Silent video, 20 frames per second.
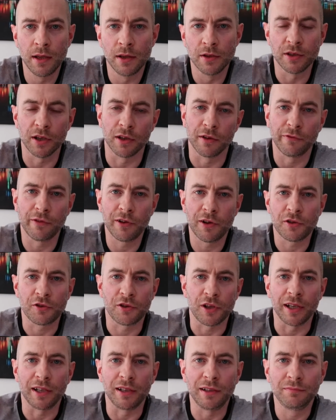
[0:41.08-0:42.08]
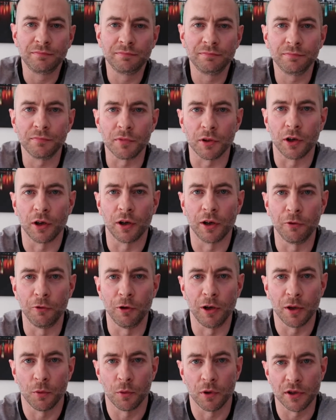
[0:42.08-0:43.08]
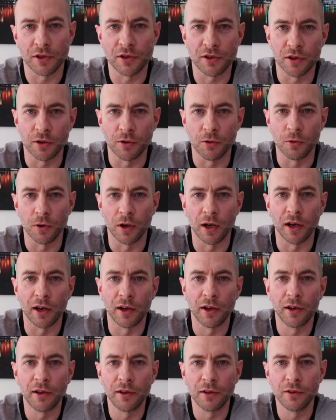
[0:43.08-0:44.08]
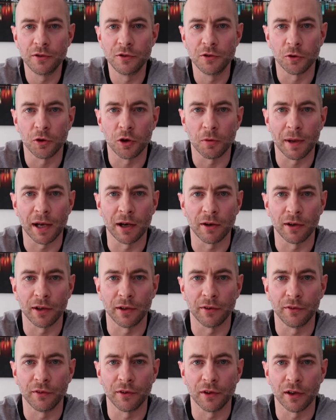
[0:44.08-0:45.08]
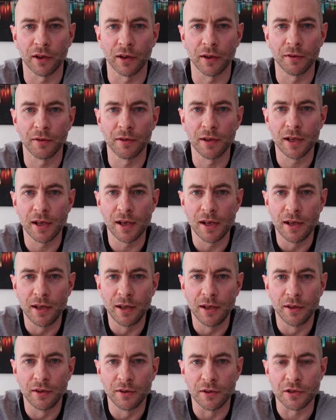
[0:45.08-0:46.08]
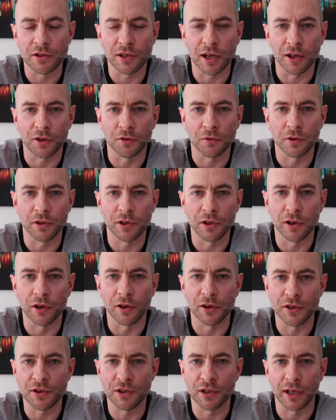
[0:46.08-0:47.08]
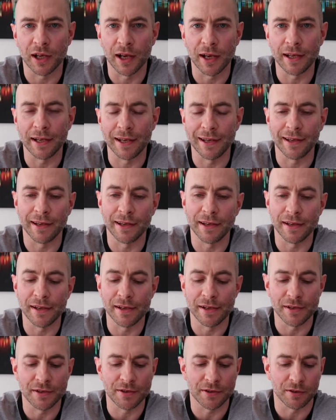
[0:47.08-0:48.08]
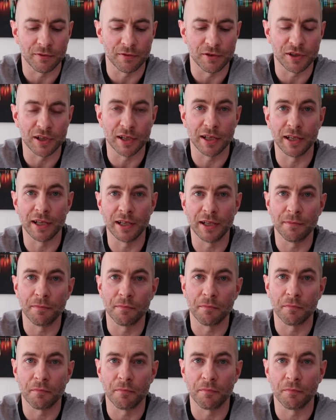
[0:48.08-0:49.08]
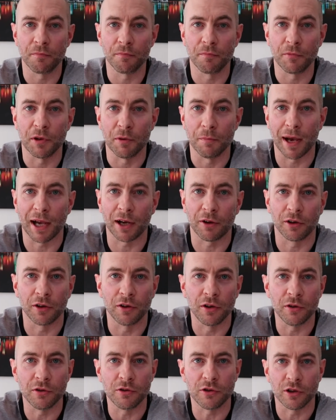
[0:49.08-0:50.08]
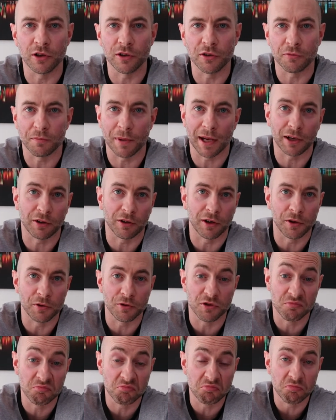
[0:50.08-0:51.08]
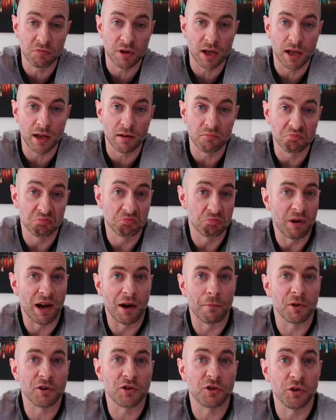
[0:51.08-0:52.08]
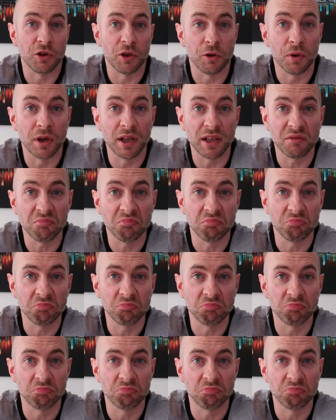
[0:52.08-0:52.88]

So the first thing that I really wanted to talk about and discuss with you guys today is obviously your macronutrients, macros. How much do you eat?